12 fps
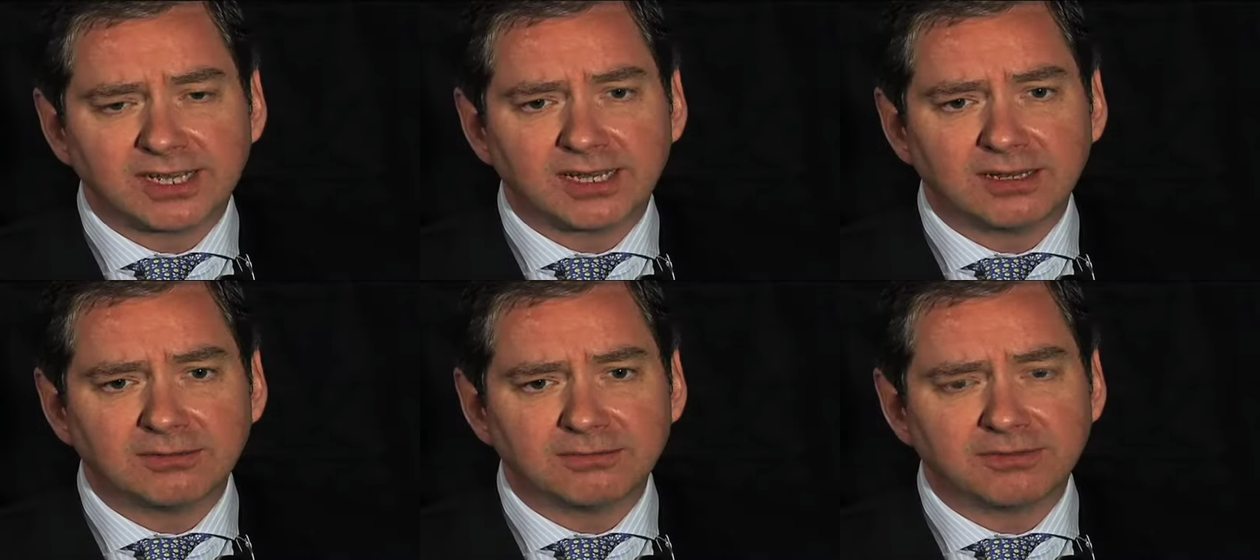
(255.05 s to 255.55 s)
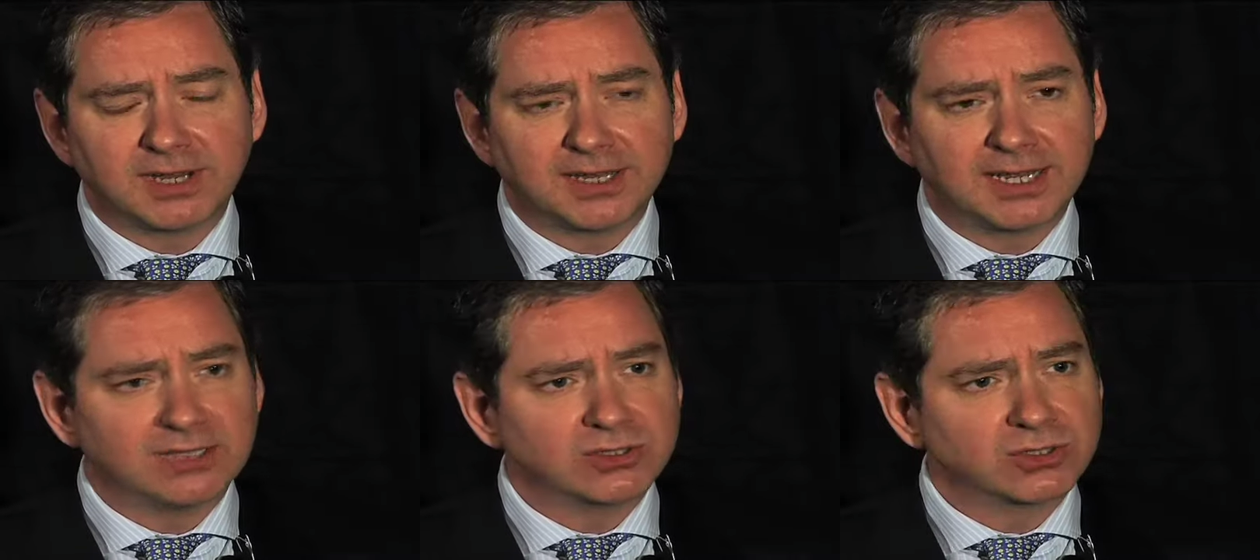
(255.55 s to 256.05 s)
uh,
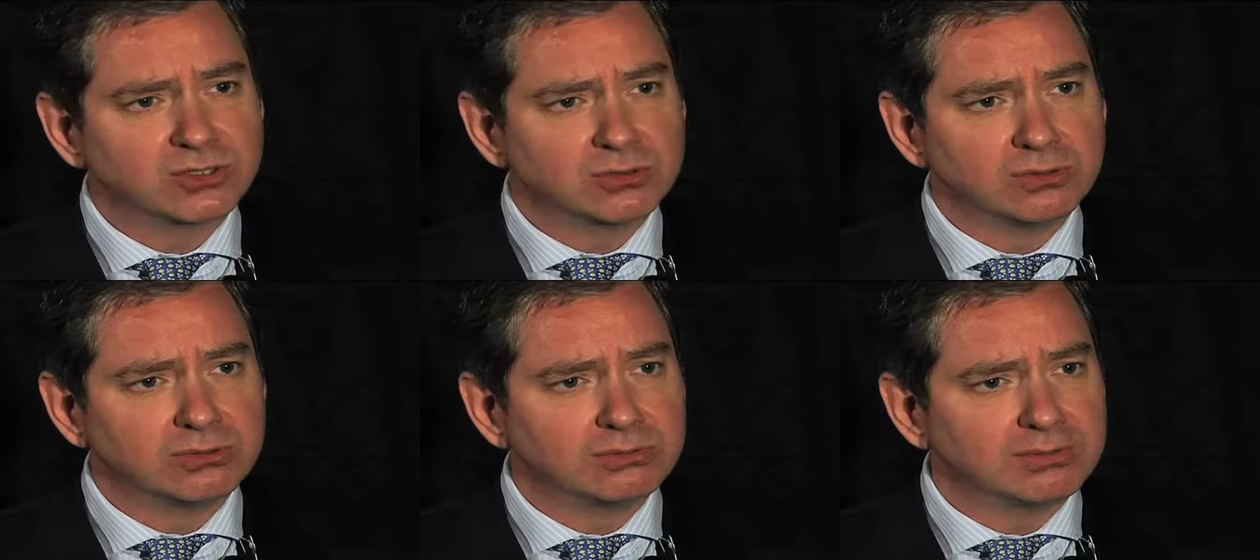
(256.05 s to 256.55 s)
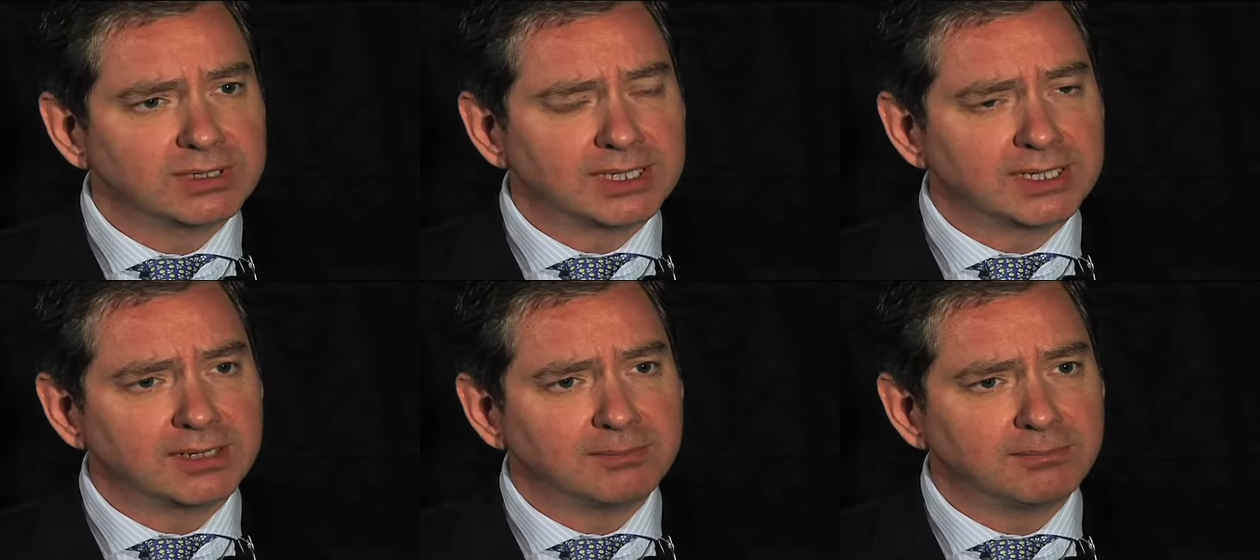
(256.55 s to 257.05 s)
financial
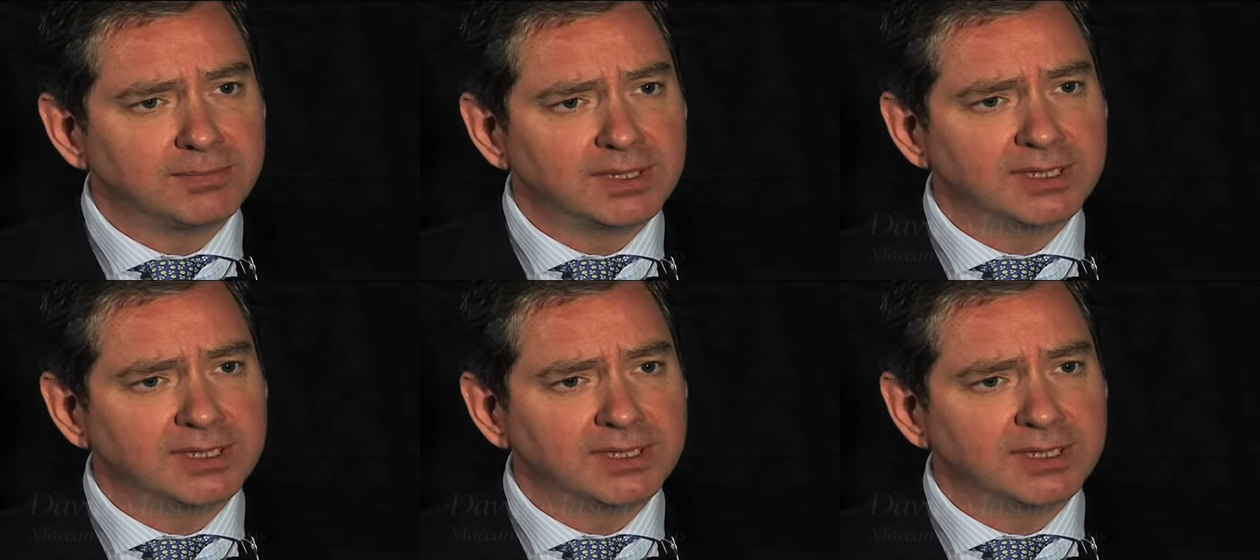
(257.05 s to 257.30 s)
um,